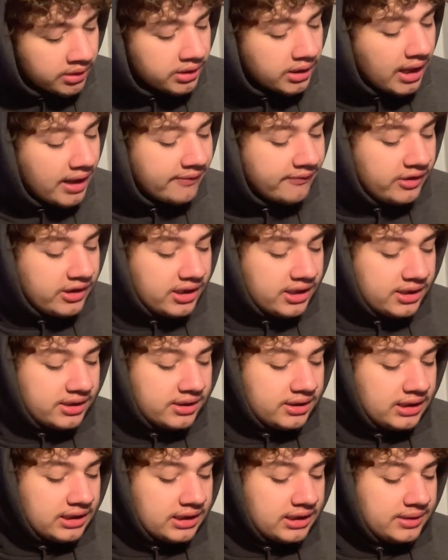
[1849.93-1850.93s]
I've got
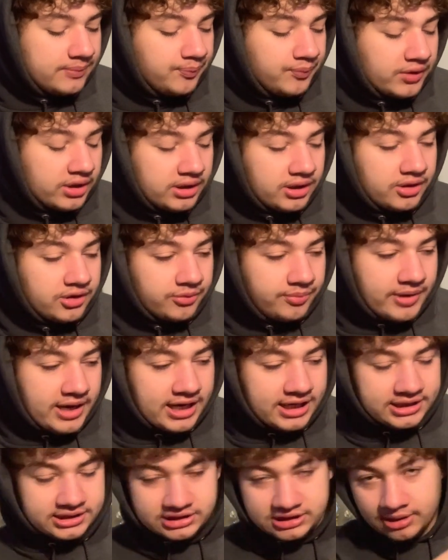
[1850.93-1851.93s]
another
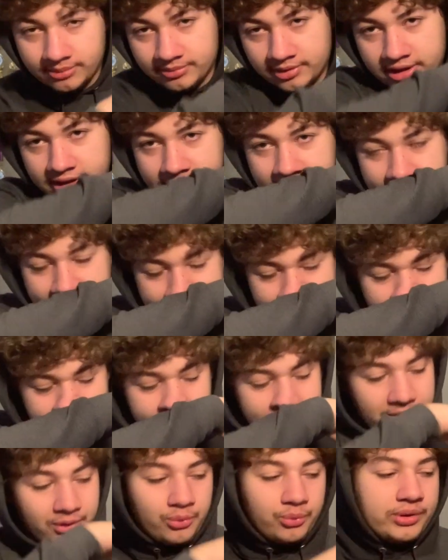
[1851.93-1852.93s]
package coming in here in
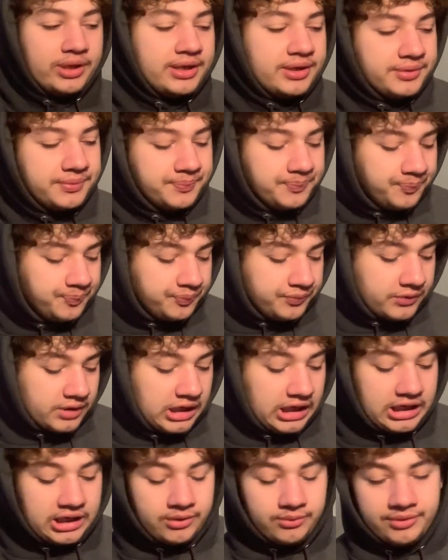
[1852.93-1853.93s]
about a week
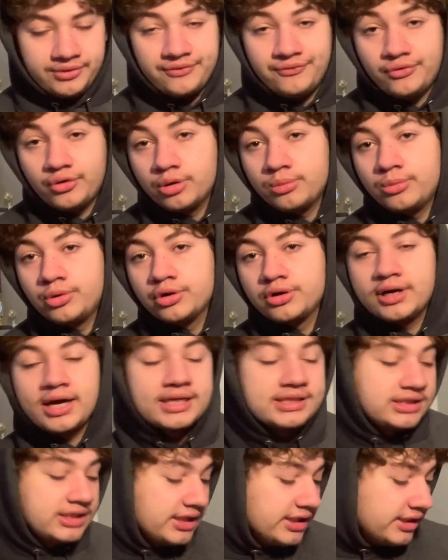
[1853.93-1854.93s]
with 4 more
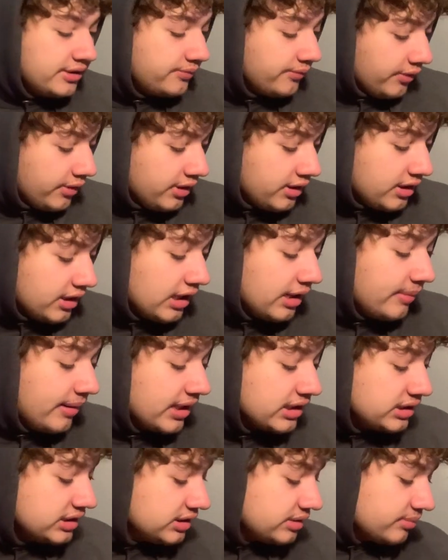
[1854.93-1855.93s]
rods in it.
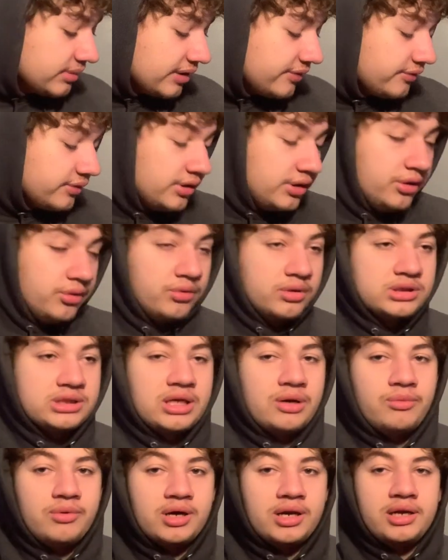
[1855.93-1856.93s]
Actually, some new ones I
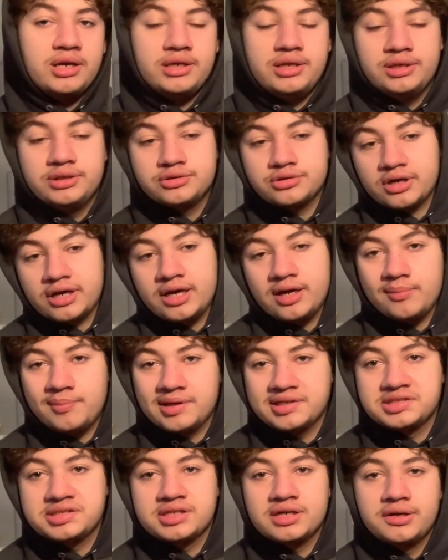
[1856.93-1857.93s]
wanted to try out
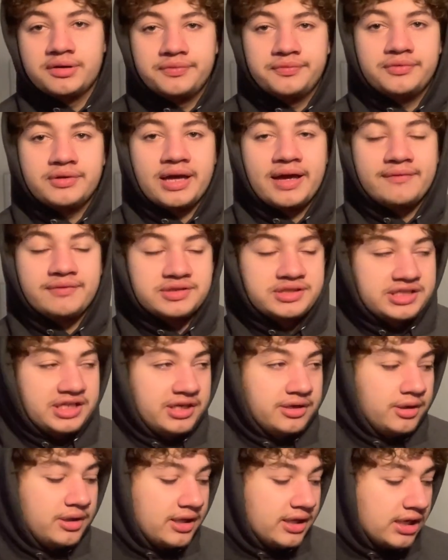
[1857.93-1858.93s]
myself. I haven't seen
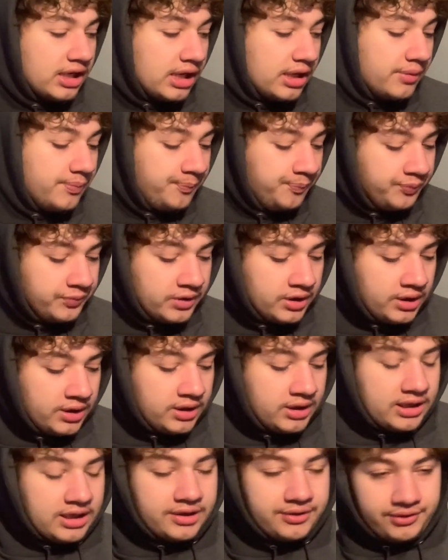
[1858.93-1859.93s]
a lot on them.
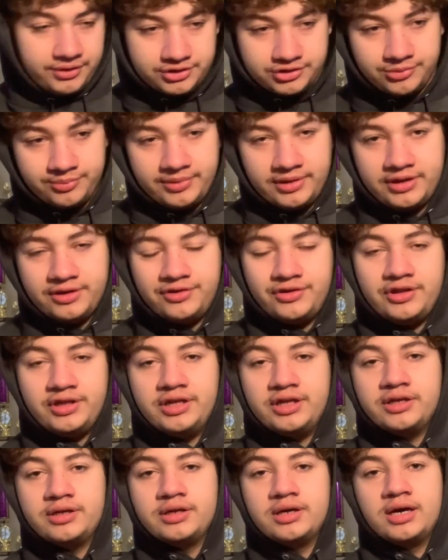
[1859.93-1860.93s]
Those would be
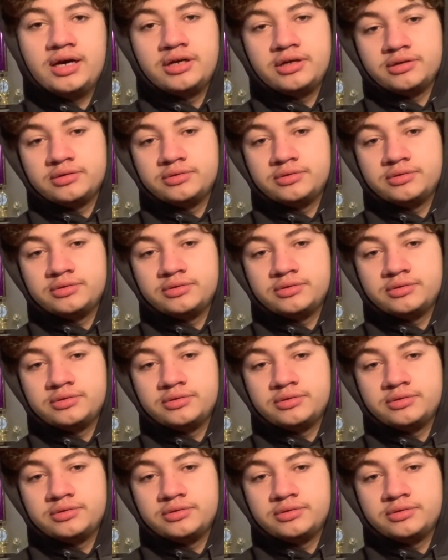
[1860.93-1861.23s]
the